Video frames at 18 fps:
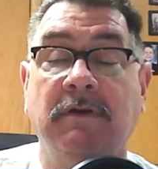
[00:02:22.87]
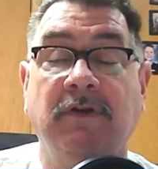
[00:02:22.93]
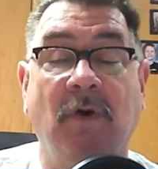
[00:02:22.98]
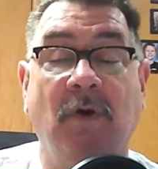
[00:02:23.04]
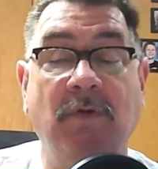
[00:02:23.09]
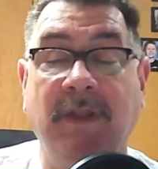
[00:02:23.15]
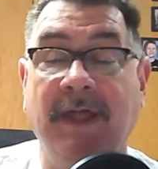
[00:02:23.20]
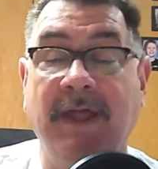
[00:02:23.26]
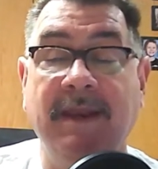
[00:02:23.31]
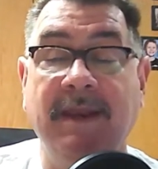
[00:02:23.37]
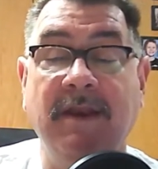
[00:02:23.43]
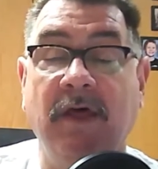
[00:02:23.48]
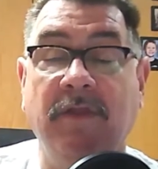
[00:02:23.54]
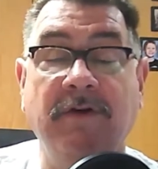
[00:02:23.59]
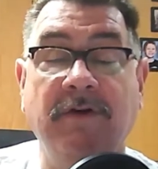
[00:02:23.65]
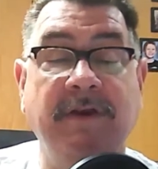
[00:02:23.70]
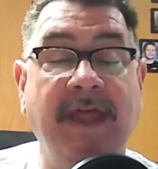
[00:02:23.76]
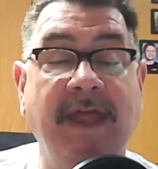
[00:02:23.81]
Don't let
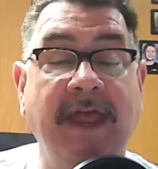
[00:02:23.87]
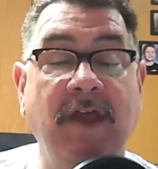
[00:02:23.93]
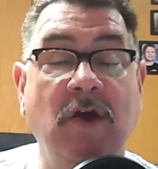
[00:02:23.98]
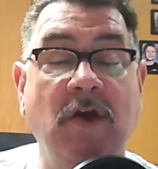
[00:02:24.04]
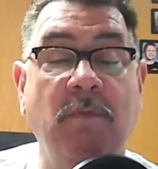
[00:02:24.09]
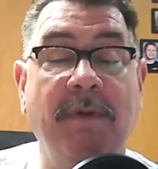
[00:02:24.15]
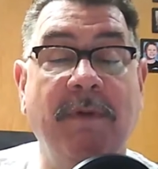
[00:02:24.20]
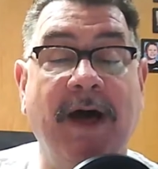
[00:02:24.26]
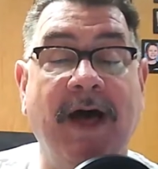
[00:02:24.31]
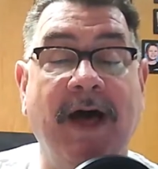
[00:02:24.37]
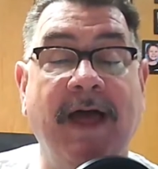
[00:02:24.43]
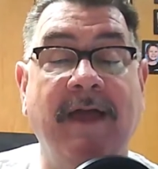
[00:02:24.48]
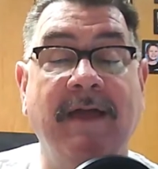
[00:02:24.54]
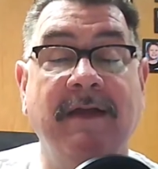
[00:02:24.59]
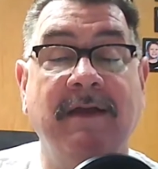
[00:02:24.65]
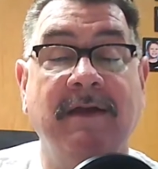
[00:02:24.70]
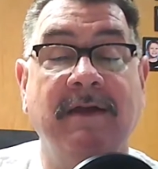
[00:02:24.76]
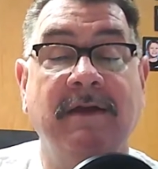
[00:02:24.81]
another day go
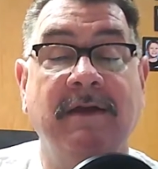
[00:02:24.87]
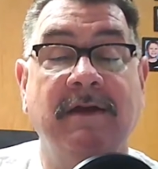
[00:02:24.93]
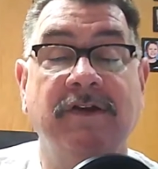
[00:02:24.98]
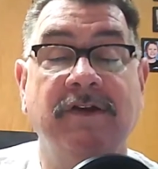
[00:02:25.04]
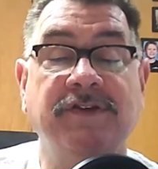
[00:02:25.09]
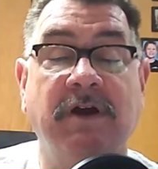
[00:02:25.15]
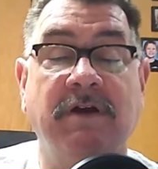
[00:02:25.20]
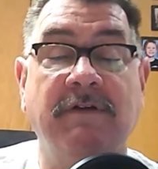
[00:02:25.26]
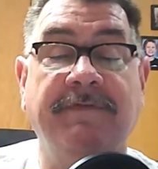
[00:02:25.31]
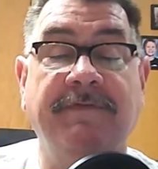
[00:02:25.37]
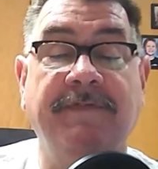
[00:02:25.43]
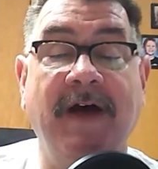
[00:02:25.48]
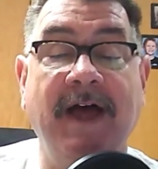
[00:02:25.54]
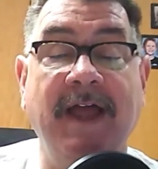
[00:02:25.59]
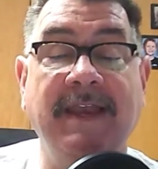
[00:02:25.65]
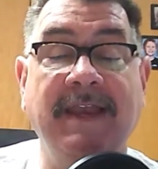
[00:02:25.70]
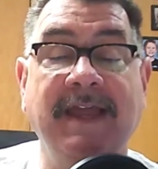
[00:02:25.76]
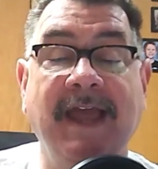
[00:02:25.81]
by. Start
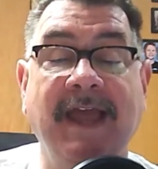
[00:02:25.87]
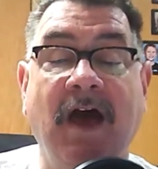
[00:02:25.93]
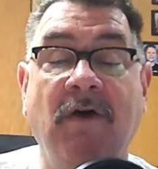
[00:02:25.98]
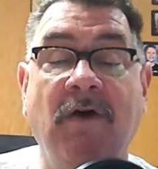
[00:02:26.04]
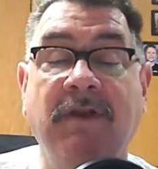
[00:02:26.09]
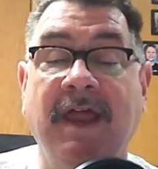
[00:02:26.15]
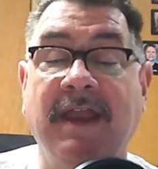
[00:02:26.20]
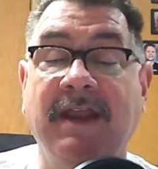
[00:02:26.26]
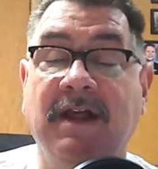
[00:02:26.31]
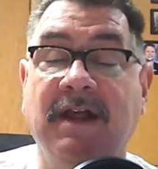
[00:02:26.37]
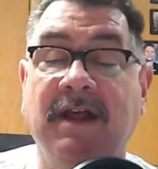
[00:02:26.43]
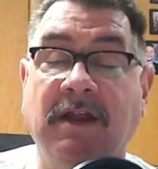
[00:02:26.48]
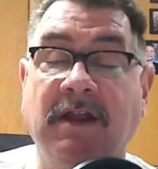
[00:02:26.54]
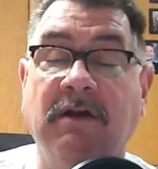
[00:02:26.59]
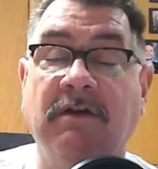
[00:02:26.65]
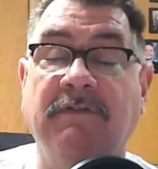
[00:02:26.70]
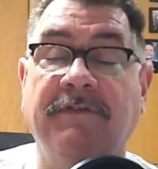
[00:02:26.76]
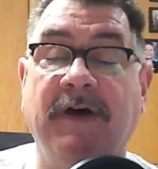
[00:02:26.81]
finding out and
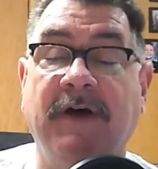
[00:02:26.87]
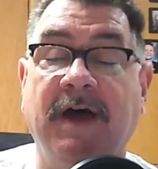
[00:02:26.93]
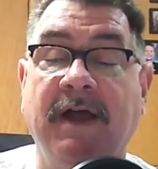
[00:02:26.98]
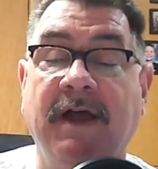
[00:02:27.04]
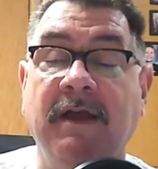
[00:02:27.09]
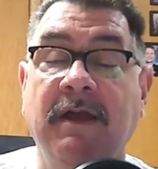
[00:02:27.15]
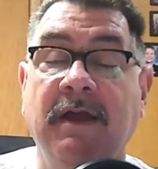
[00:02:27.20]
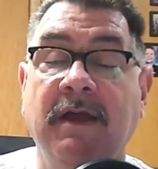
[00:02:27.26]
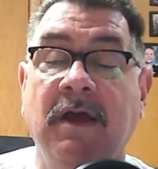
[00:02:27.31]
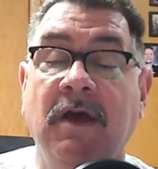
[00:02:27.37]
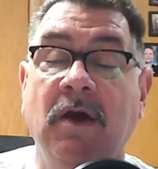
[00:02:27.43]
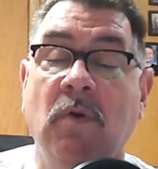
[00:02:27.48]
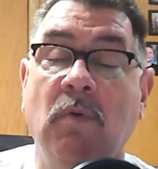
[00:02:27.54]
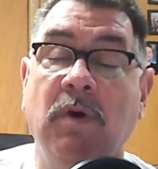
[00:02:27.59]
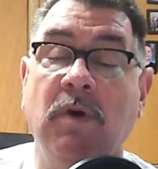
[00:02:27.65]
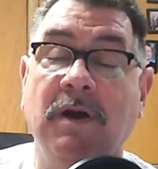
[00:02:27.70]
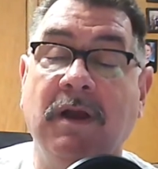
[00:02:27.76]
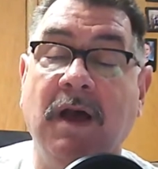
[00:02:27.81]
clarifying
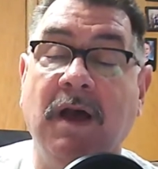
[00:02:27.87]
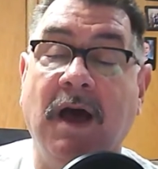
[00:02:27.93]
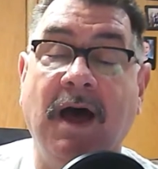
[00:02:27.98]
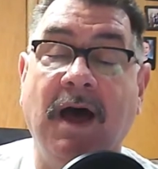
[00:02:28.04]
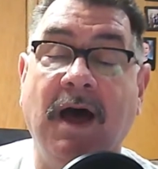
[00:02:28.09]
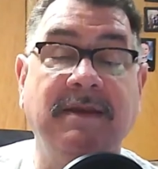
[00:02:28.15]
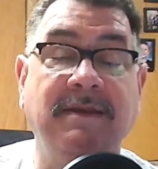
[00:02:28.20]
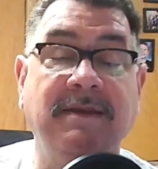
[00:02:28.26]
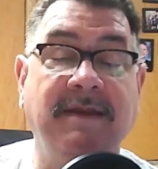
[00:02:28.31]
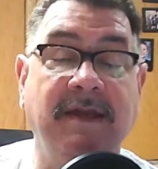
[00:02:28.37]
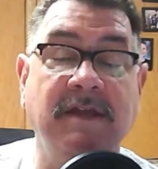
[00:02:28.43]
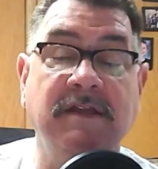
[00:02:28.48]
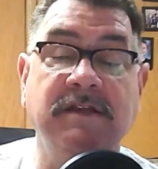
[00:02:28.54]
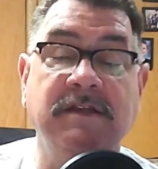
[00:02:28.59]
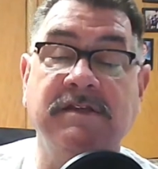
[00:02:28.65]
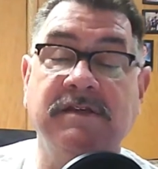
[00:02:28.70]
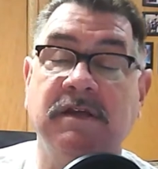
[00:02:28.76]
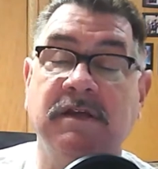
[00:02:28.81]
what God
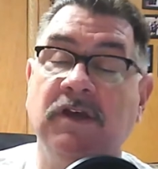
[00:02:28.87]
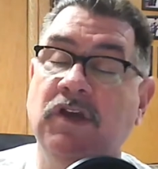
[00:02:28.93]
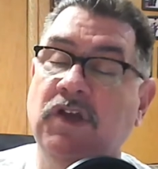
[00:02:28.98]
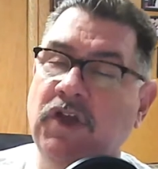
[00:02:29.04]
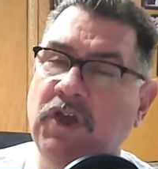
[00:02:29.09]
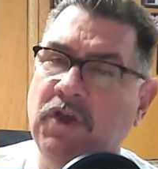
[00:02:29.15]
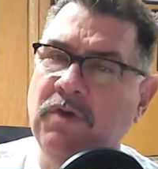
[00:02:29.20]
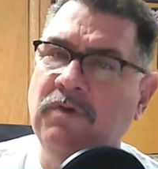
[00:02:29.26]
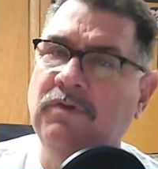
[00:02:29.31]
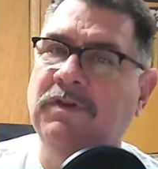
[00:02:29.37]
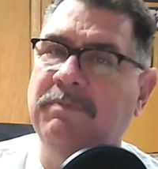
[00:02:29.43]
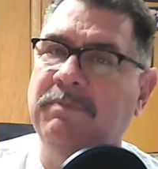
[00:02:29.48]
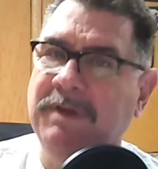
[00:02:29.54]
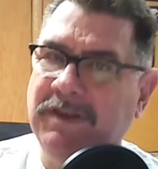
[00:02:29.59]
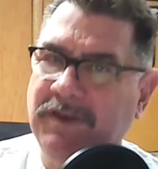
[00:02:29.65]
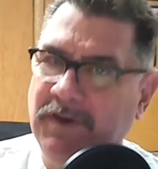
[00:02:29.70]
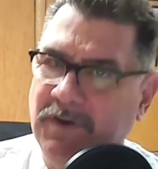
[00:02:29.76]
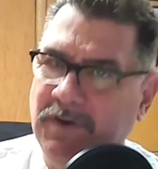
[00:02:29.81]
intends you to
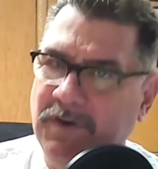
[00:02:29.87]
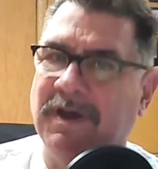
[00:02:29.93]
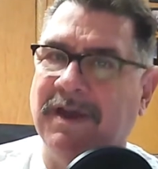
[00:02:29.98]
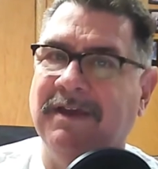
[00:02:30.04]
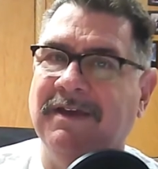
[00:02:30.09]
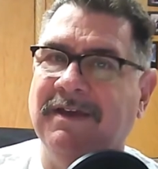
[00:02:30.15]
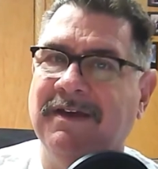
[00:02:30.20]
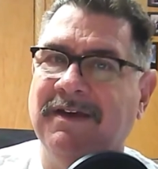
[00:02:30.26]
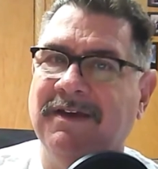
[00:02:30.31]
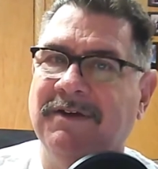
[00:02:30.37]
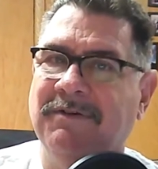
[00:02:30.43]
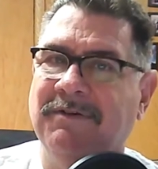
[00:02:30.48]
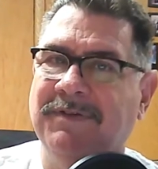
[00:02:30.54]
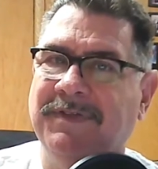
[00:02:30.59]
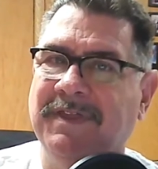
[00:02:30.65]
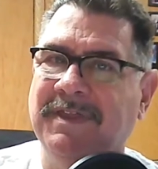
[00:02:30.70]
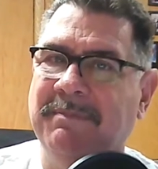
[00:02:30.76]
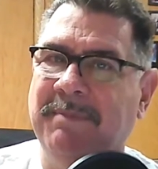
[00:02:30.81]
be doing
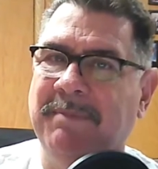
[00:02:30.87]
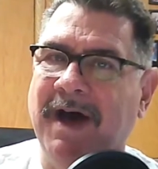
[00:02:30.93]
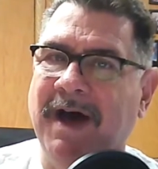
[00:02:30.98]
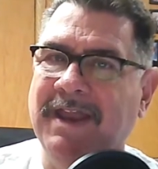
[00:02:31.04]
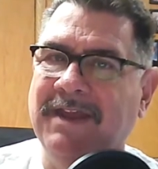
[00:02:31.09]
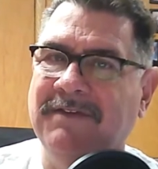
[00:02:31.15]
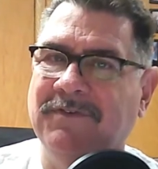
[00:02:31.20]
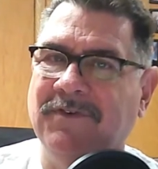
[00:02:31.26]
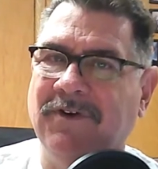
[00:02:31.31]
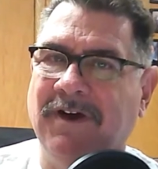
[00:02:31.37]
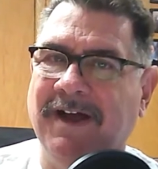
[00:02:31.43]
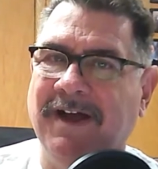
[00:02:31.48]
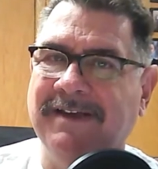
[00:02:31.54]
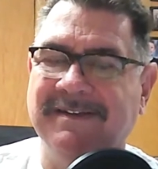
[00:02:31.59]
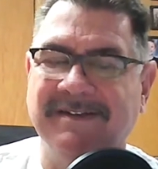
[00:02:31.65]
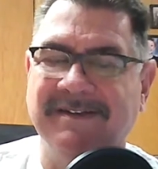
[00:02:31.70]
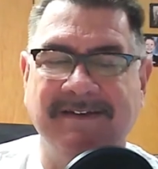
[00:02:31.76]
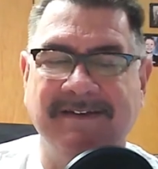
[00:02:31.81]
within the body of
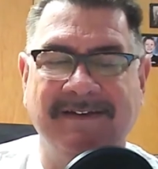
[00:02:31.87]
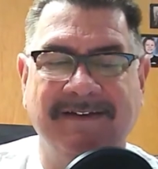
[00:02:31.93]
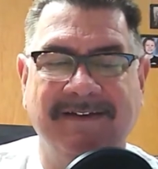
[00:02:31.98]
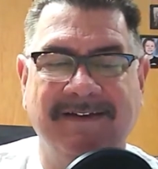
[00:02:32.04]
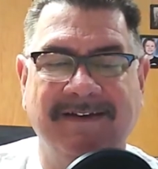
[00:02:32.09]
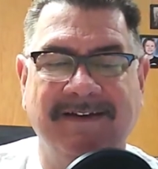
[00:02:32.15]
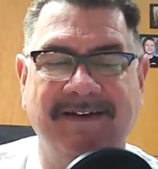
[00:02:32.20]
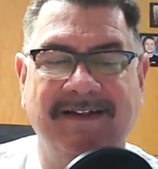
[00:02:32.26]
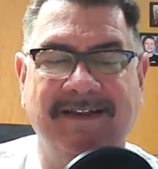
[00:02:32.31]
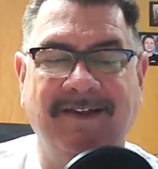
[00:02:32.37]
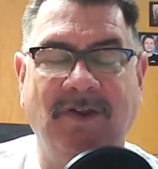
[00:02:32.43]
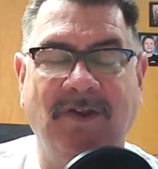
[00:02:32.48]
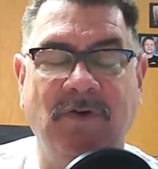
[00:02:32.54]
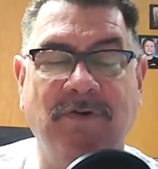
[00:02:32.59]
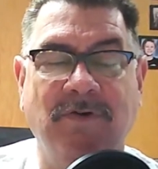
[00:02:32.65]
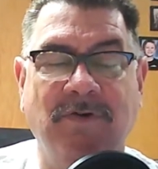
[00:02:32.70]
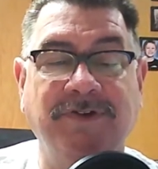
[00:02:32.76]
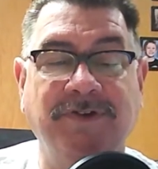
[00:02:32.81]
Christ and the
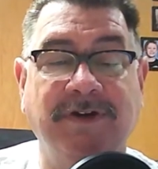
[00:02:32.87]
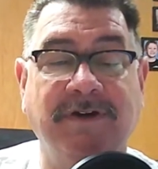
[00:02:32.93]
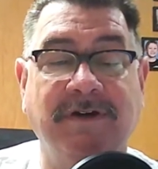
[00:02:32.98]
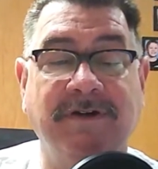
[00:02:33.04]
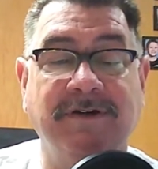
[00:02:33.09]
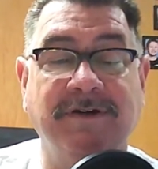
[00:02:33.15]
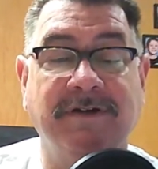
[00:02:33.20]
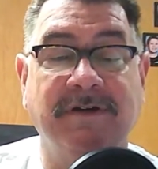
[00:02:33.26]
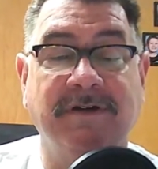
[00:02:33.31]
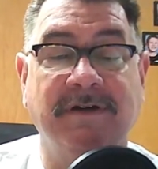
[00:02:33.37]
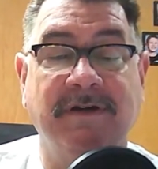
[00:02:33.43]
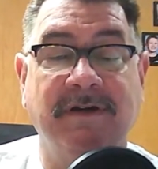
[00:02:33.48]
local church.